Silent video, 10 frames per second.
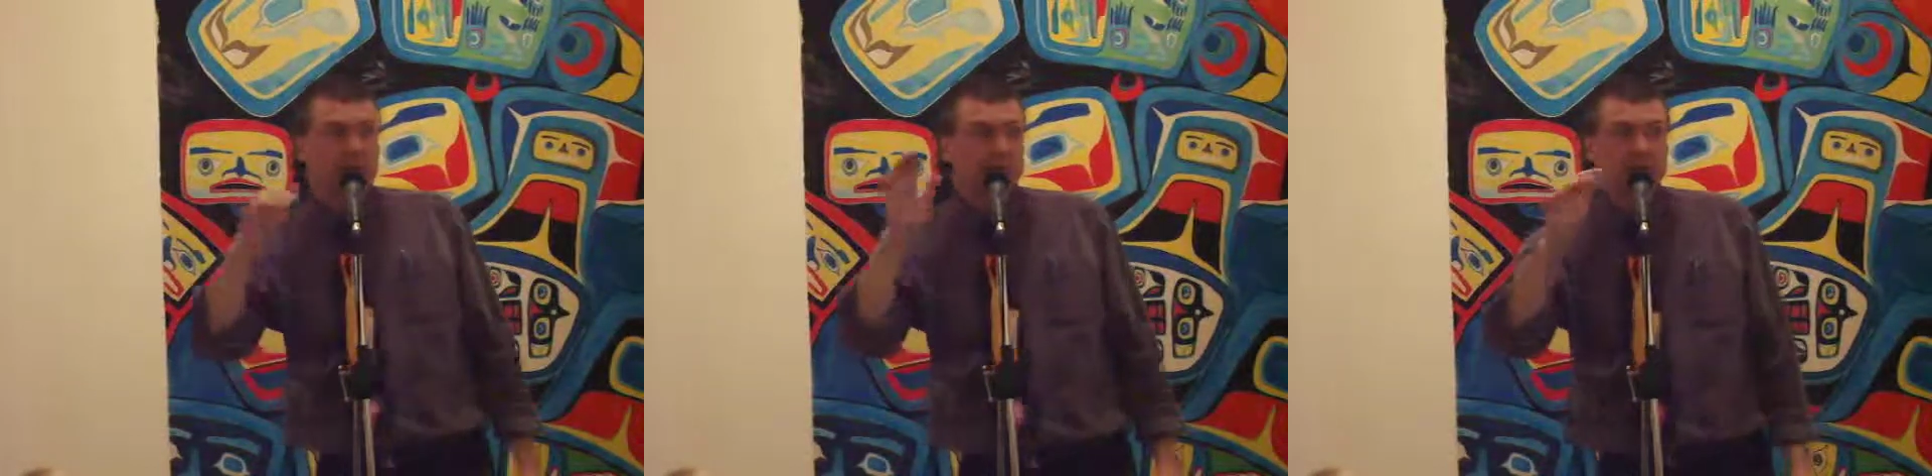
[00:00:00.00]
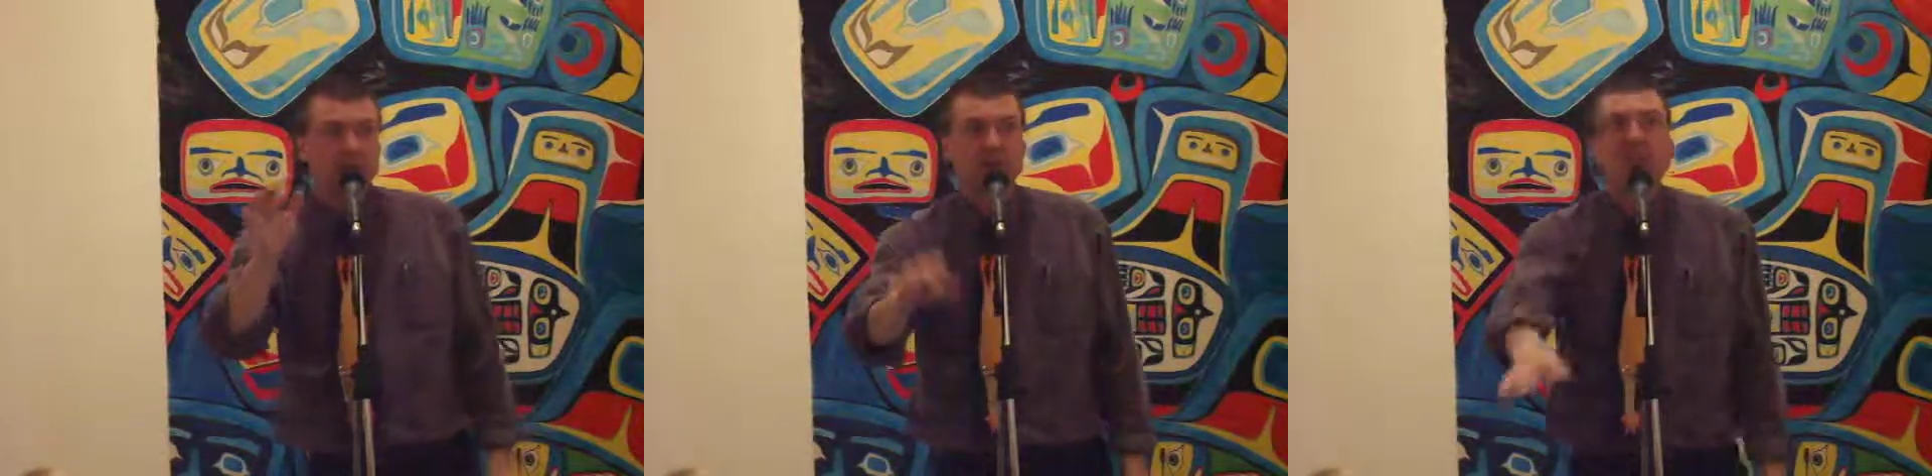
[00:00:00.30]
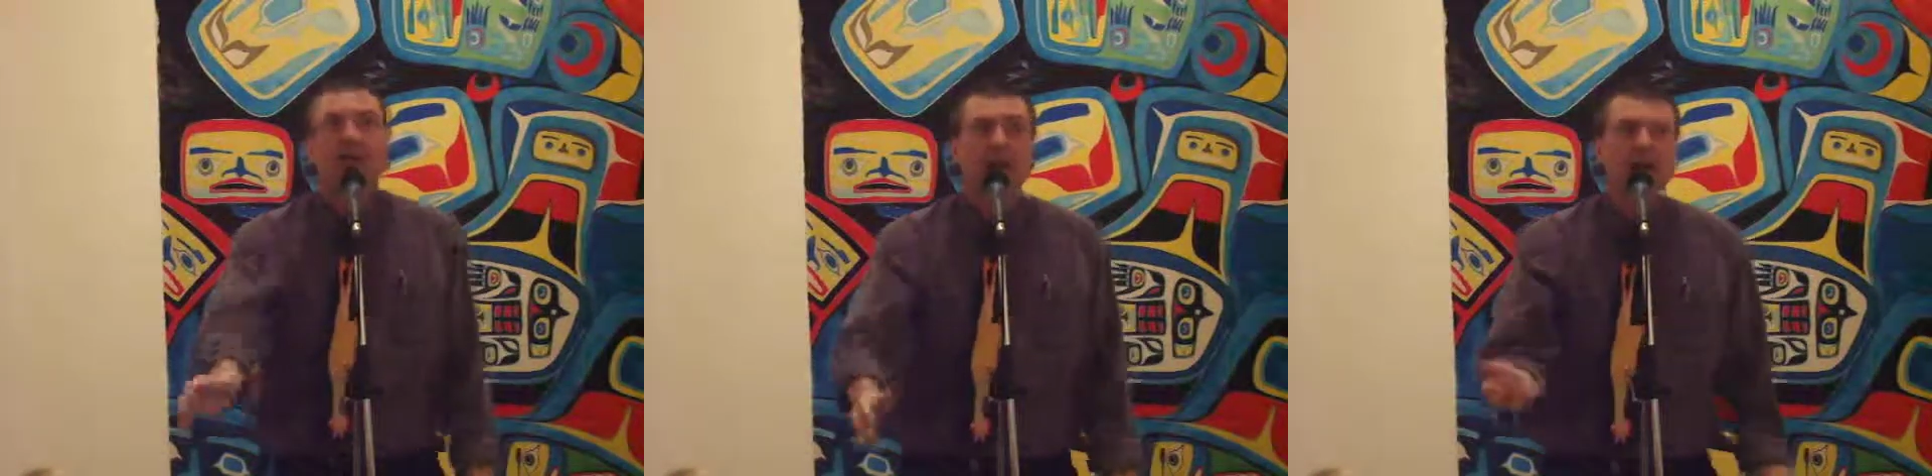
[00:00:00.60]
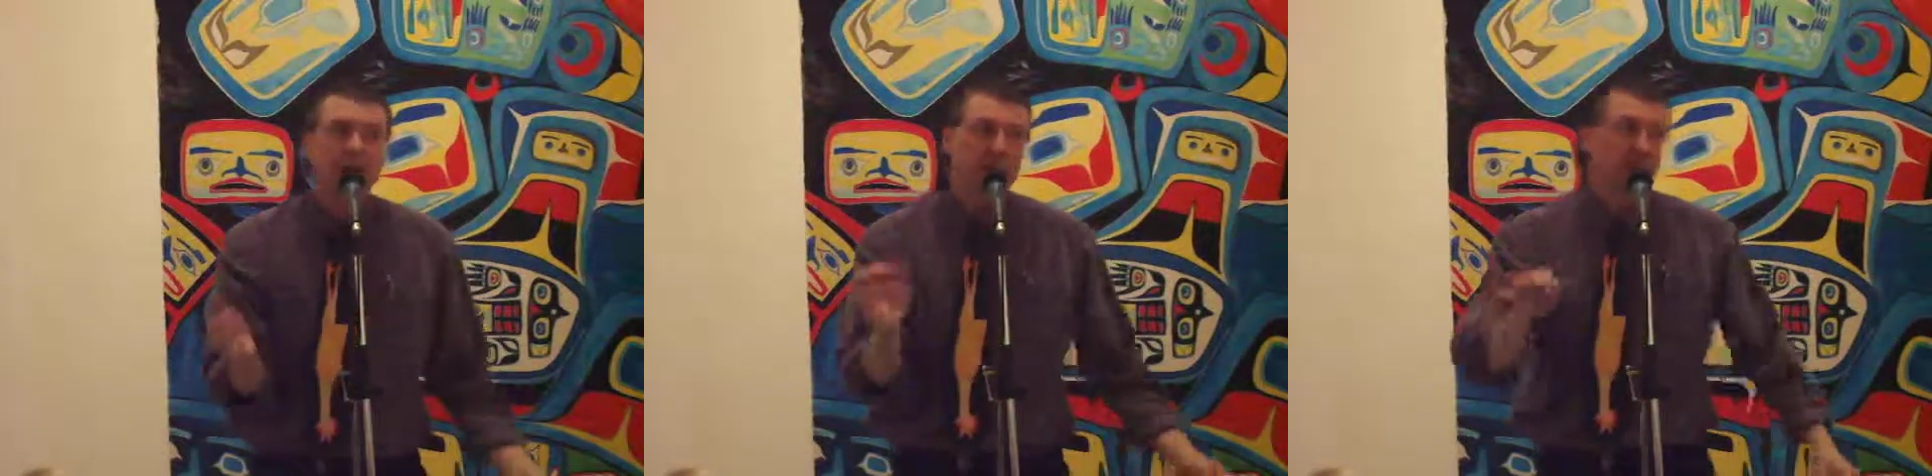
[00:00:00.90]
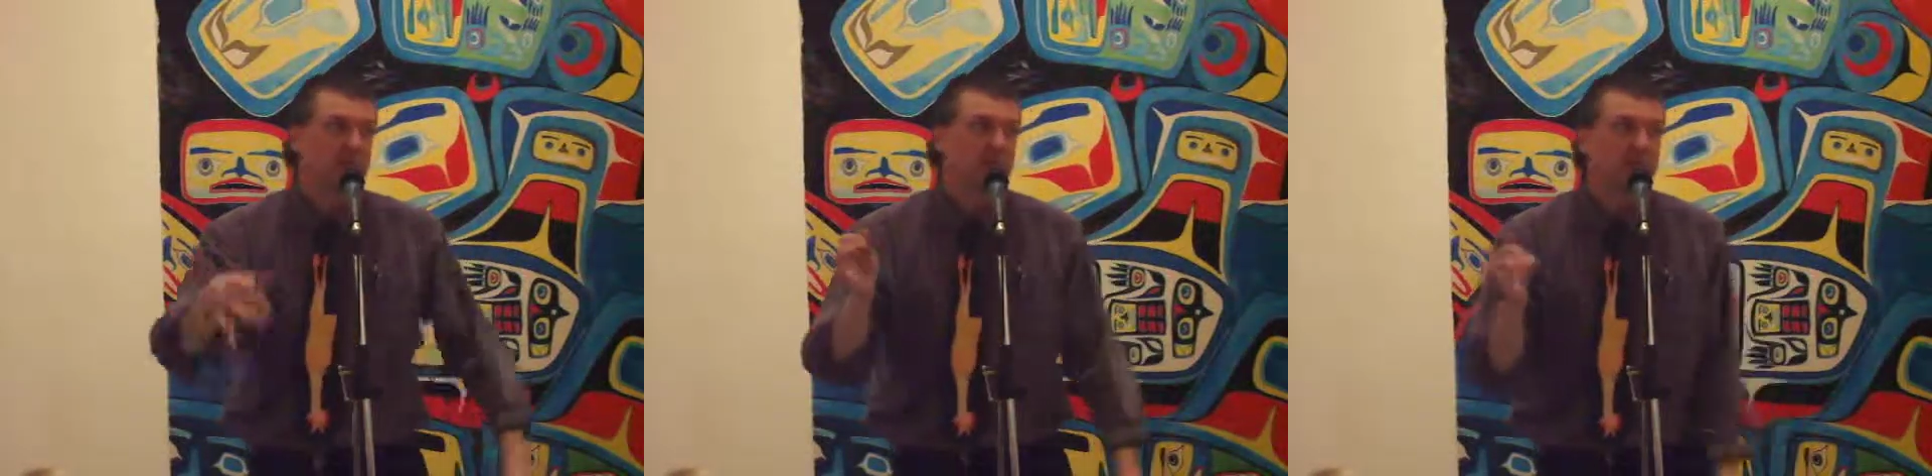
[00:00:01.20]
ever hear the guy picks
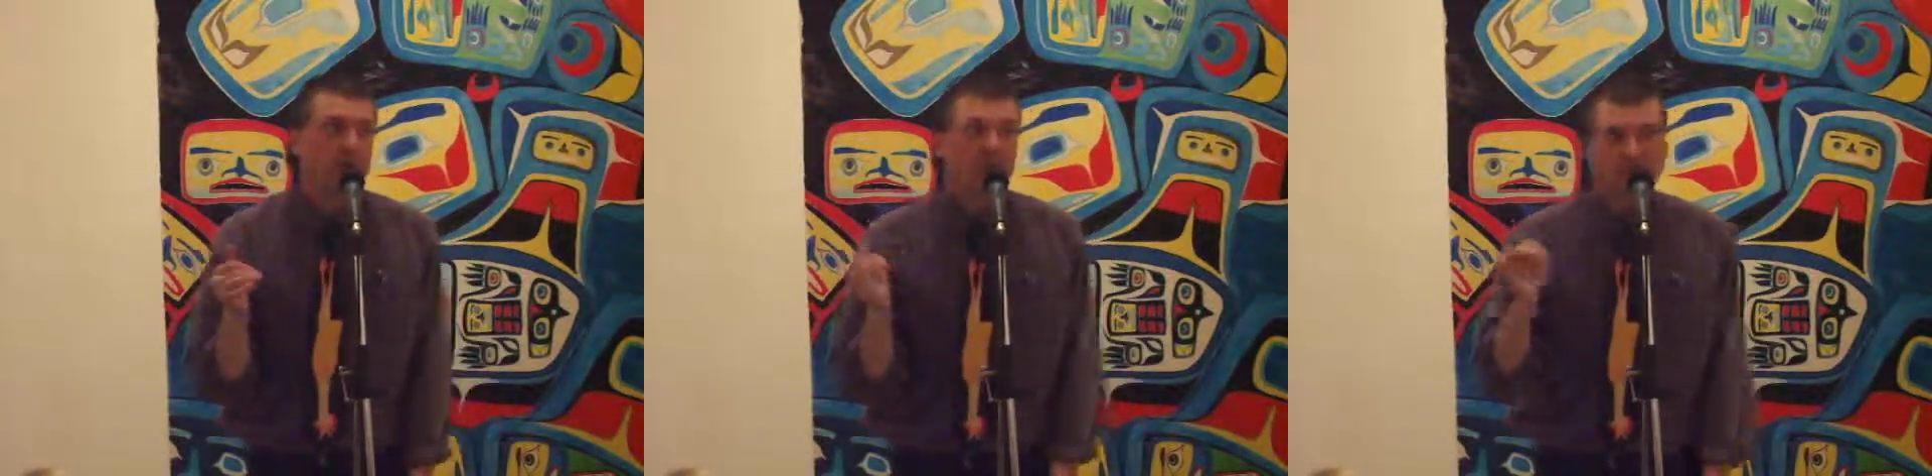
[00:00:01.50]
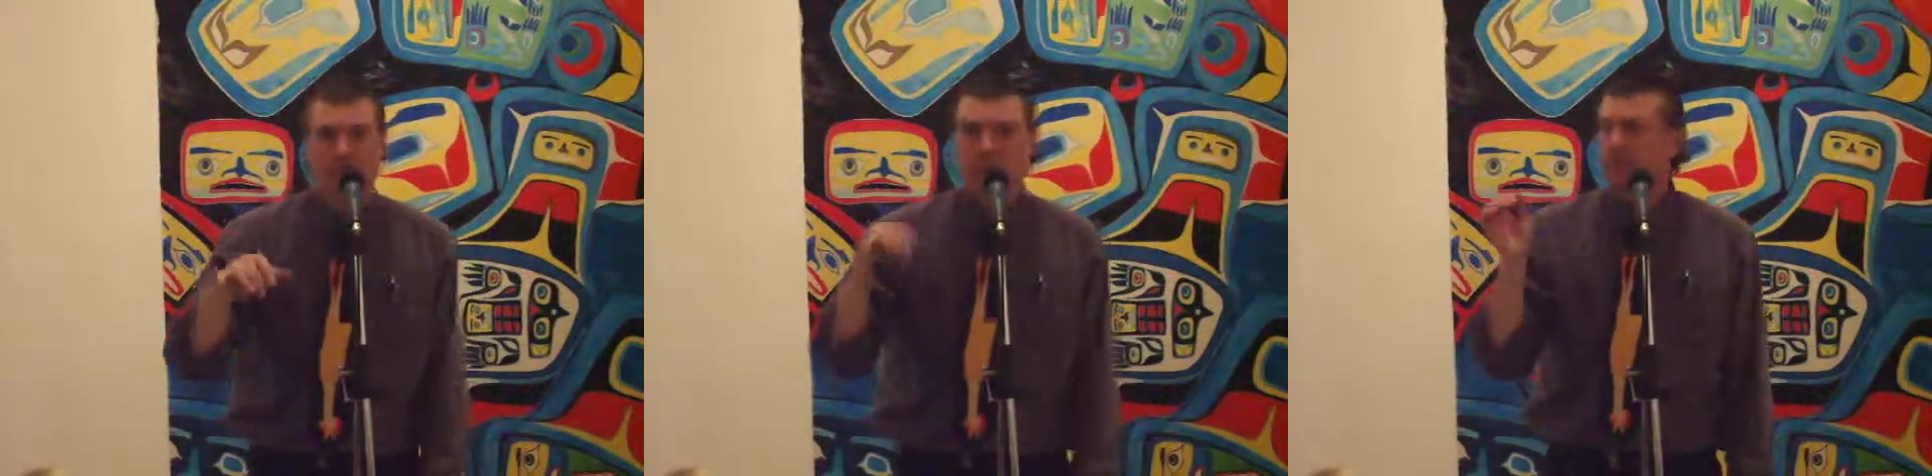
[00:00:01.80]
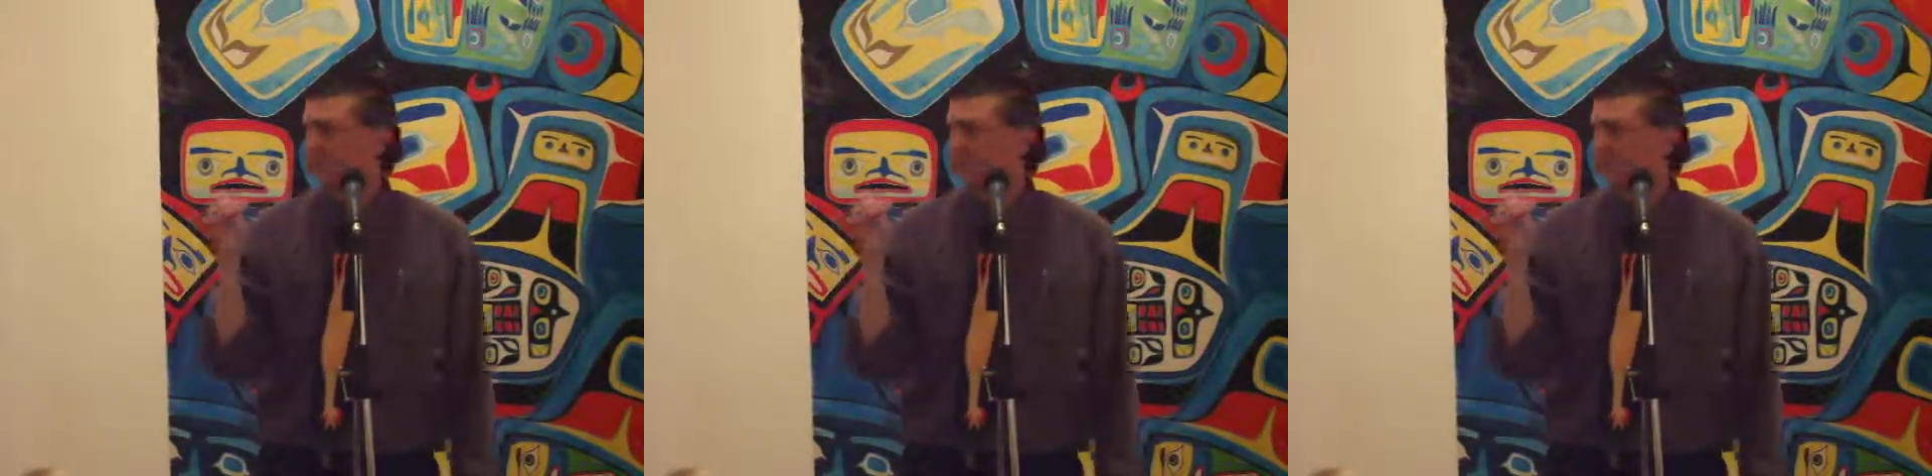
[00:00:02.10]
up his phone?